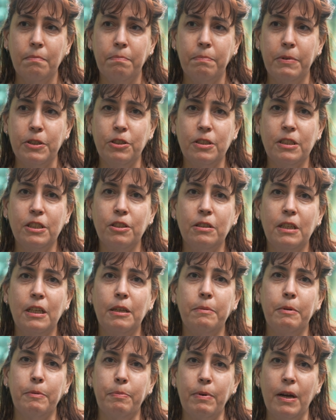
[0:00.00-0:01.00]
but you still need
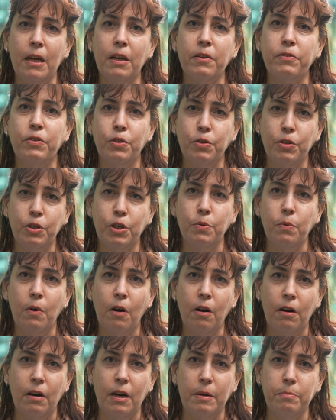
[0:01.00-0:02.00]
to be proud of who you
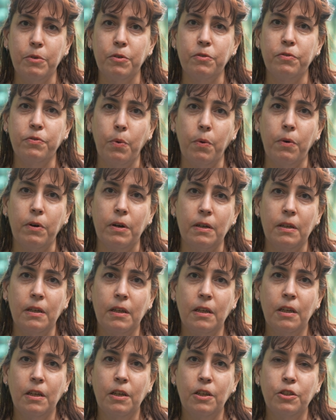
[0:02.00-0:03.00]
are and move forward,
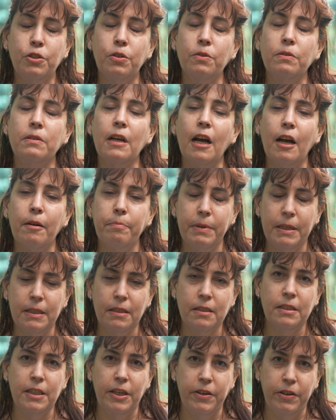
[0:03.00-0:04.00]
to not be
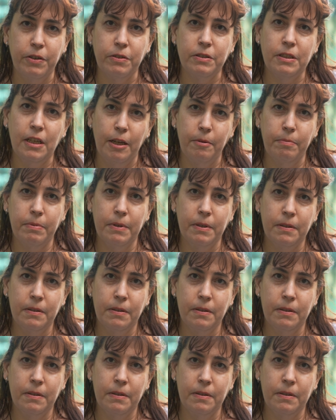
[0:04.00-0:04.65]
the stereotype.